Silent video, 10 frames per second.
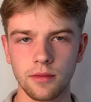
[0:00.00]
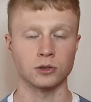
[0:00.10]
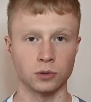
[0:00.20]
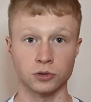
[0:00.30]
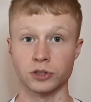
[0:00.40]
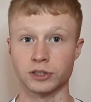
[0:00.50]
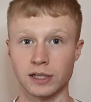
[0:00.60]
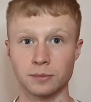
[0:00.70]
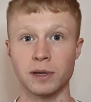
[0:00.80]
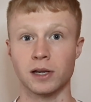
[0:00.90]
That's what I was going to
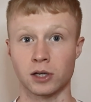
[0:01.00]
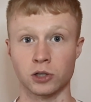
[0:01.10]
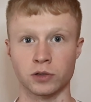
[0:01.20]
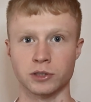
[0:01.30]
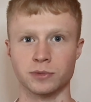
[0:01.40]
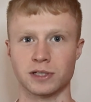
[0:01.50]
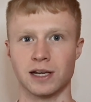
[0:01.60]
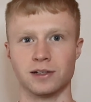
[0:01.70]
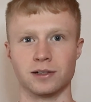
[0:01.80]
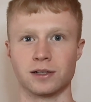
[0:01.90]
say. A bit like a Christmas
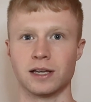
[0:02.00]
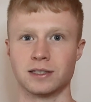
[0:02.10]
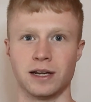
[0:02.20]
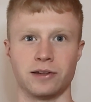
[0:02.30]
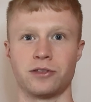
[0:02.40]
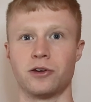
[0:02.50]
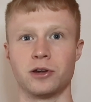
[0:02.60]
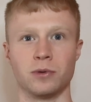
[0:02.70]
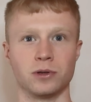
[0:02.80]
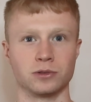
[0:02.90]
calendar. Get to day
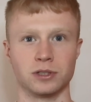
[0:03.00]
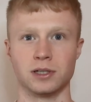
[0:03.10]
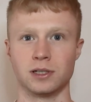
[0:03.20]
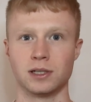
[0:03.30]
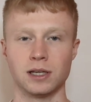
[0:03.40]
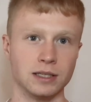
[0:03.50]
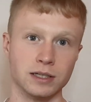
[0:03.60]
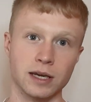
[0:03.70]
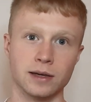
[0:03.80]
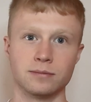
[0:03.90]
31 or something, and then you
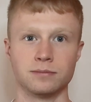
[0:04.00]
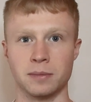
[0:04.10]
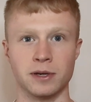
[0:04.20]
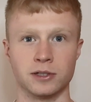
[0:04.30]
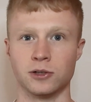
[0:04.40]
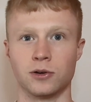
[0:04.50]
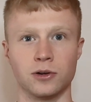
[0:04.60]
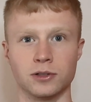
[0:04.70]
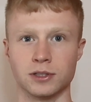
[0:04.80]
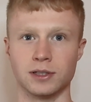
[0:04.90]
get a big bit of
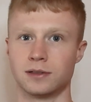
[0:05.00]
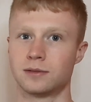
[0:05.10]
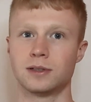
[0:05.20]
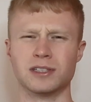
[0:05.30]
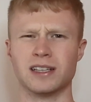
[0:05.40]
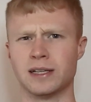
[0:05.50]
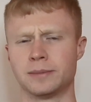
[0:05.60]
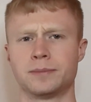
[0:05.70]
chocolate or something. Similar to that.